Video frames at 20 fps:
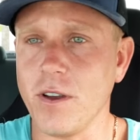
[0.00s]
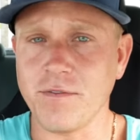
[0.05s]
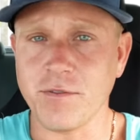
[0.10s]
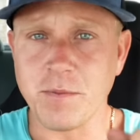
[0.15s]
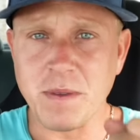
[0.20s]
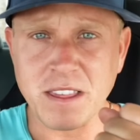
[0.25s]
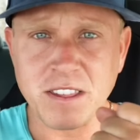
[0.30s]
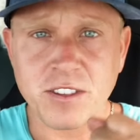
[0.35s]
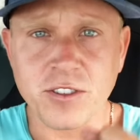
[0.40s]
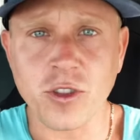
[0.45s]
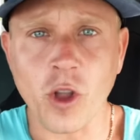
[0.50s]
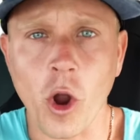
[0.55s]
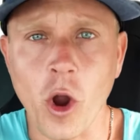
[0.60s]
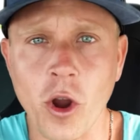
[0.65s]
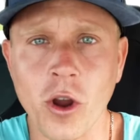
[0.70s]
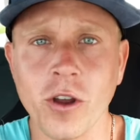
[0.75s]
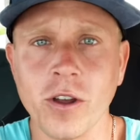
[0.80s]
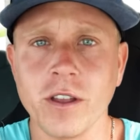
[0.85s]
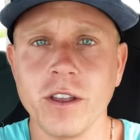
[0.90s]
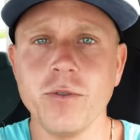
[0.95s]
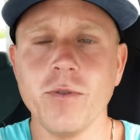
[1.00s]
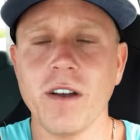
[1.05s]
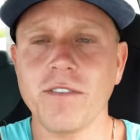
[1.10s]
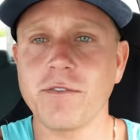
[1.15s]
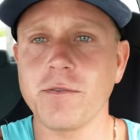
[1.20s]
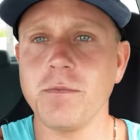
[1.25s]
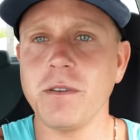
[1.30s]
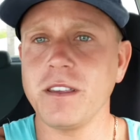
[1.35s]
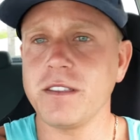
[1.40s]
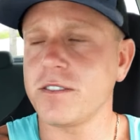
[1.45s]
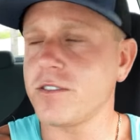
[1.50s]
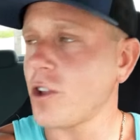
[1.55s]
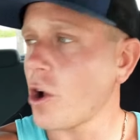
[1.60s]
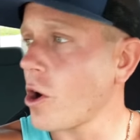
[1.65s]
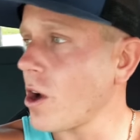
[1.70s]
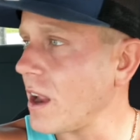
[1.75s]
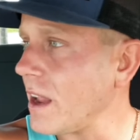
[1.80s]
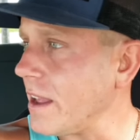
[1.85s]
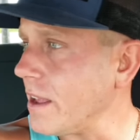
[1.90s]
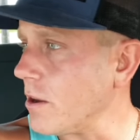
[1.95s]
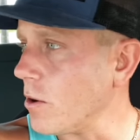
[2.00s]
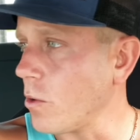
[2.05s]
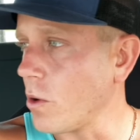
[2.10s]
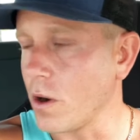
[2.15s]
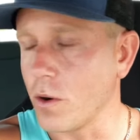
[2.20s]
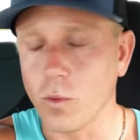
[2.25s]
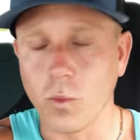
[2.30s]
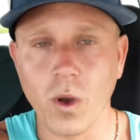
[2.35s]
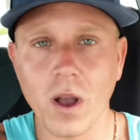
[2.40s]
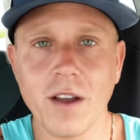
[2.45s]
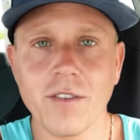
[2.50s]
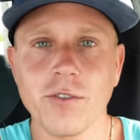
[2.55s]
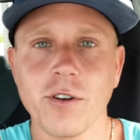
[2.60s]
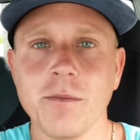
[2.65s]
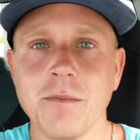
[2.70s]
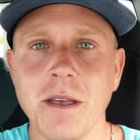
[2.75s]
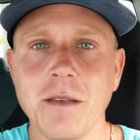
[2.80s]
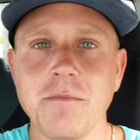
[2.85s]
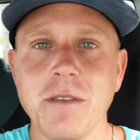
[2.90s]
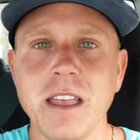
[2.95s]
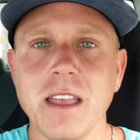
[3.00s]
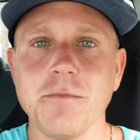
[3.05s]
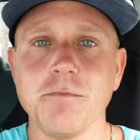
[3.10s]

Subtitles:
stern, you have to be sturdy, or whatever it may be.